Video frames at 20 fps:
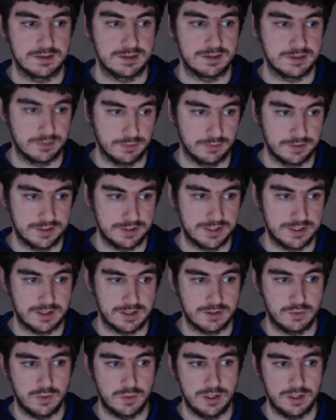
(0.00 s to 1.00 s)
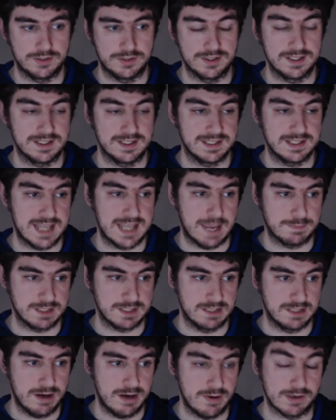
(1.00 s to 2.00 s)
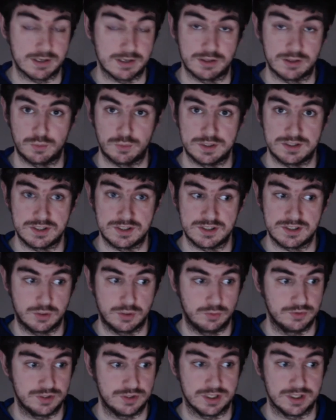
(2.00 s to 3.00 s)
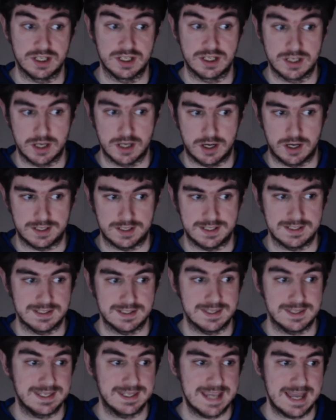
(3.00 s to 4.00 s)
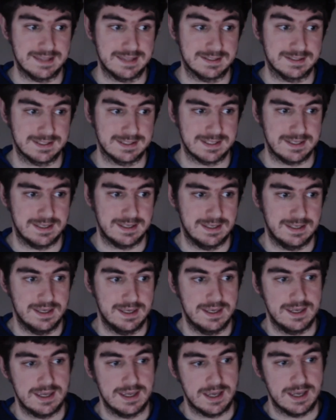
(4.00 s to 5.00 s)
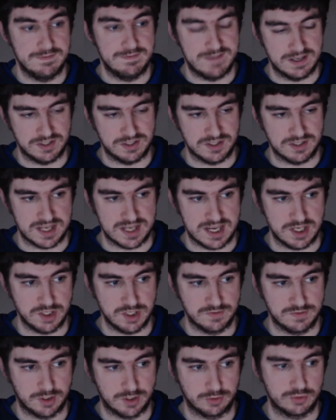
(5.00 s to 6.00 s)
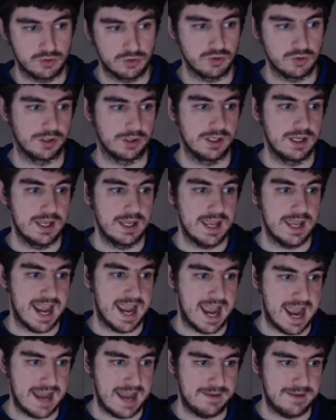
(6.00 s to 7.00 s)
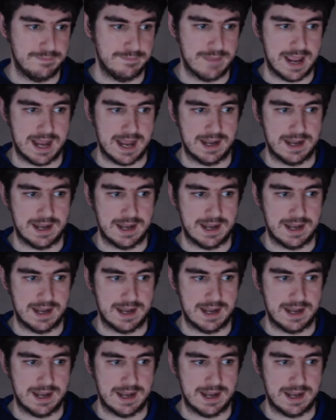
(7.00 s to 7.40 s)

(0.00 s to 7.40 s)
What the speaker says: Thor: The Dark World. Captain America: The Winter Soldier. Guardians of the Galaxy. Avengers: Age of Ultron. Ant-Man.